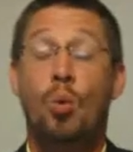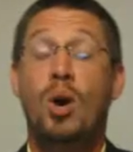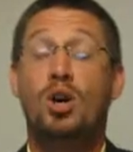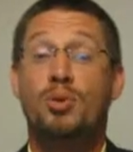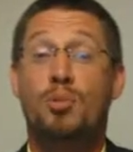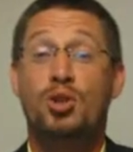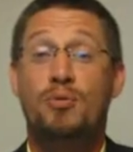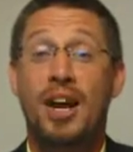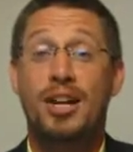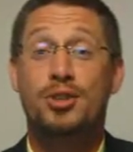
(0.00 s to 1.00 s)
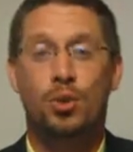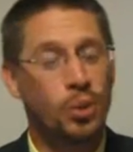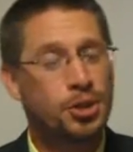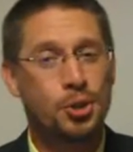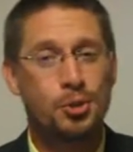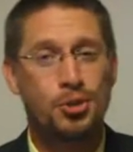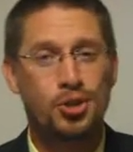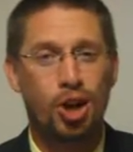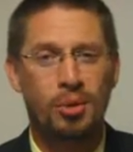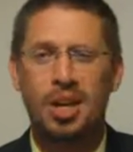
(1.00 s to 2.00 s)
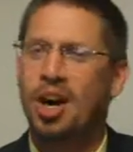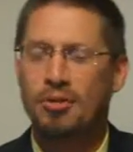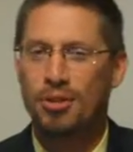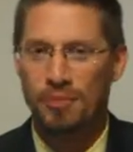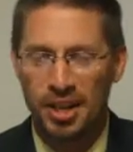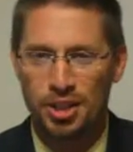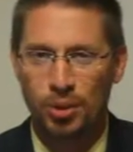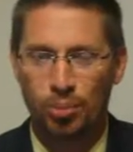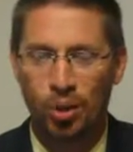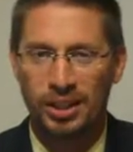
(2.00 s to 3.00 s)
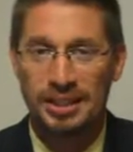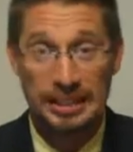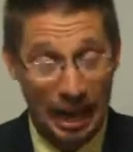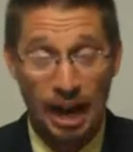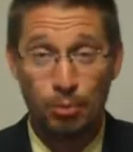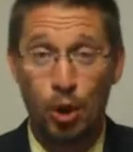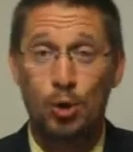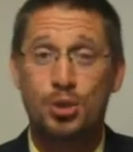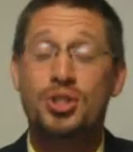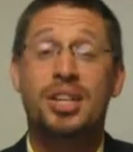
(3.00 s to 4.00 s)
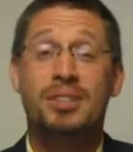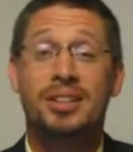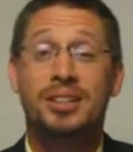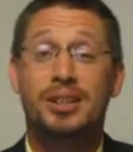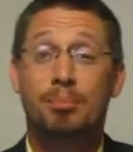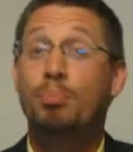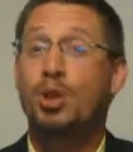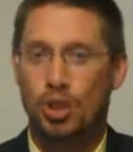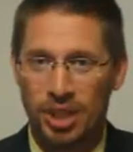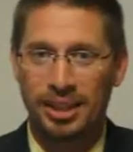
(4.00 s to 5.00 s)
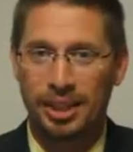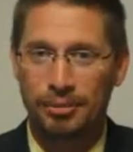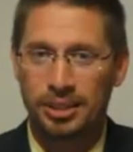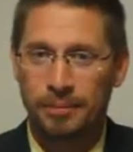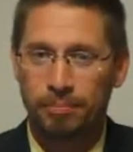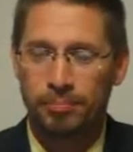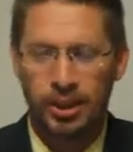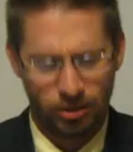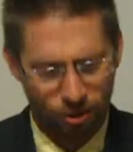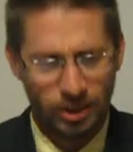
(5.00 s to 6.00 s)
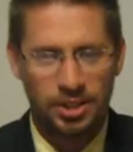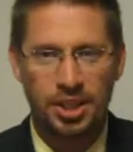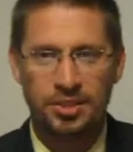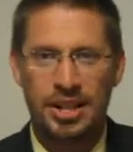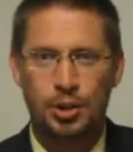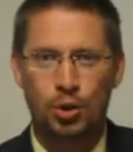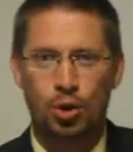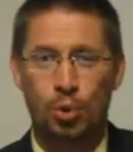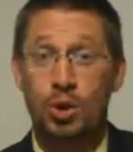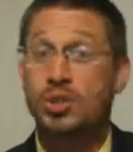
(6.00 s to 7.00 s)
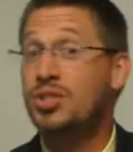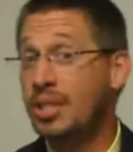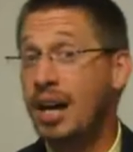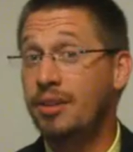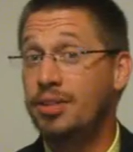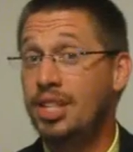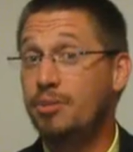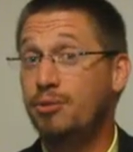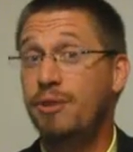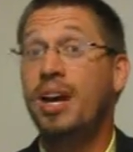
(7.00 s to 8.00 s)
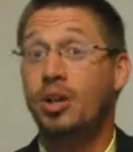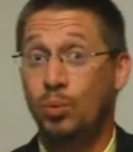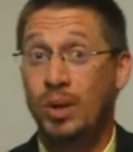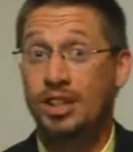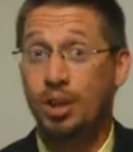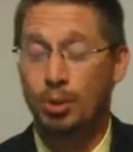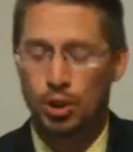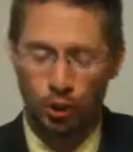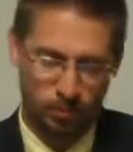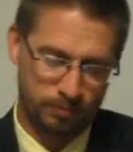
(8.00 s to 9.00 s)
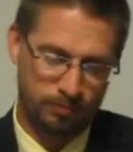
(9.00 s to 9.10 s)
Welcome, sports fans, to Week 2's installment of the Fantasy Report. I'm your host this evening, Butch Deadlift. Well, let's get to that scoreboard and see how the teams fared in week number 2.